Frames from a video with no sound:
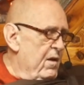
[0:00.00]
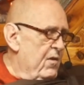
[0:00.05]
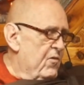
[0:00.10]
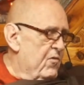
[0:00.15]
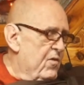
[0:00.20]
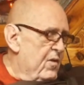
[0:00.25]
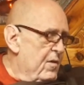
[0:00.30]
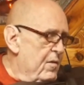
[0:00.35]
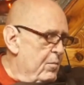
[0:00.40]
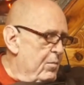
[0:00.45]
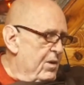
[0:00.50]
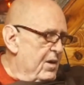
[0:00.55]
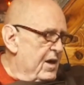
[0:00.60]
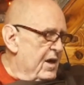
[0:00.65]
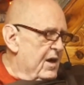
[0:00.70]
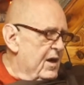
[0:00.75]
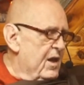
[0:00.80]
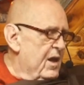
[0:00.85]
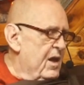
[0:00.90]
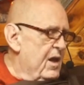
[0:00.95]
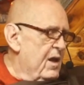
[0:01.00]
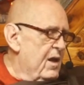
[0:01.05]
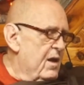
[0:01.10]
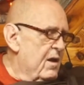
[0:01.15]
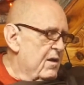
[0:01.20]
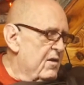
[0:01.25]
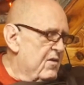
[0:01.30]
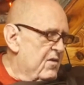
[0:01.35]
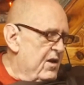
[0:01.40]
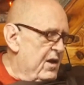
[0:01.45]
is the body,
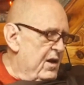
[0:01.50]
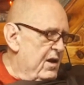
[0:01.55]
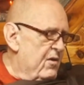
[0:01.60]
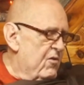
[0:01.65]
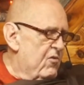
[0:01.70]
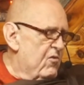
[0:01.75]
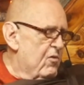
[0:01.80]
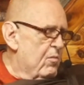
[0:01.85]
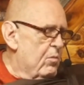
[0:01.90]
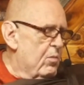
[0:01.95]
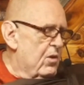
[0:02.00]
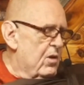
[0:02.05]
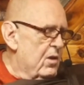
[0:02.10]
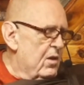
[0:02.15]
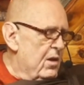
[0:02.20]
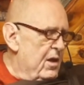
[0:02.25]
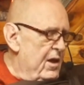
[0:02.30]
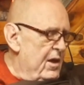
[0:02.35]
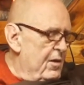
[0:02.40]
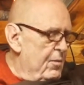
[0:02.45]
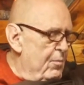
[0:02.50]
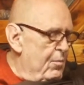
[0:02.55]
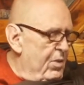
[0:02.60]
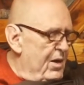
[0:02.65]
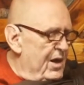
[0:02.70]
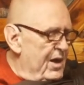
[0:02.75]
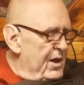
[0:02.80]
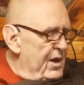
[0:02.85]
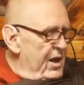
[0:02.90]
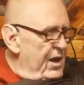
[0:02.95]
a tangible and
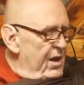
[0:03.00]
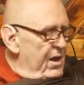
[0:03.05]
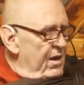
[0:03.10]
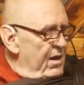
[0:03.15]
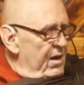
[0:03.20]
body